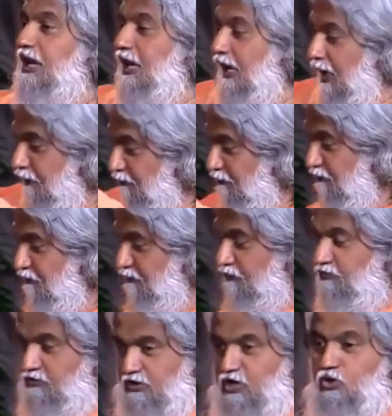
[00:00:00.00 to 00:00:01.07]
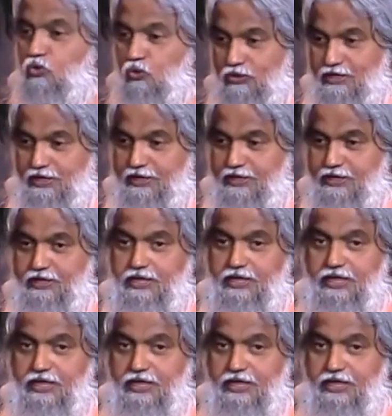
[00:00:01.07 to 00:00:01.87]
left her cooking